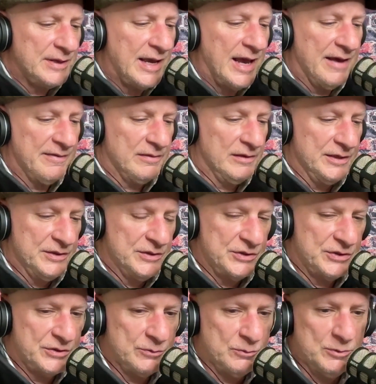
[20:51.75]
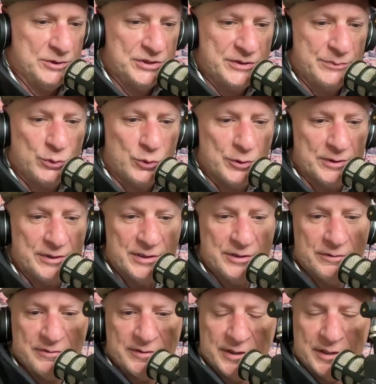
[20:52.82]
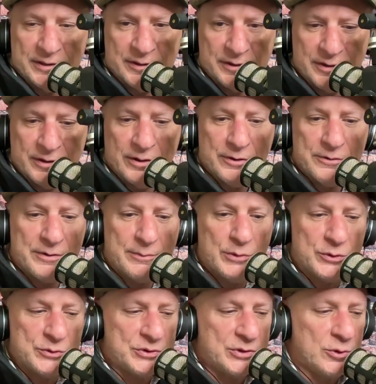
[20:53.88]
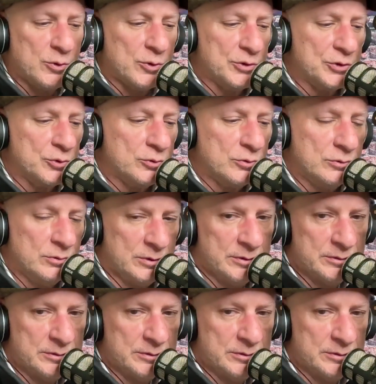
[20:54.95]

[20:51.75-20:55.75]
athletes, which sport do you think are the most cordial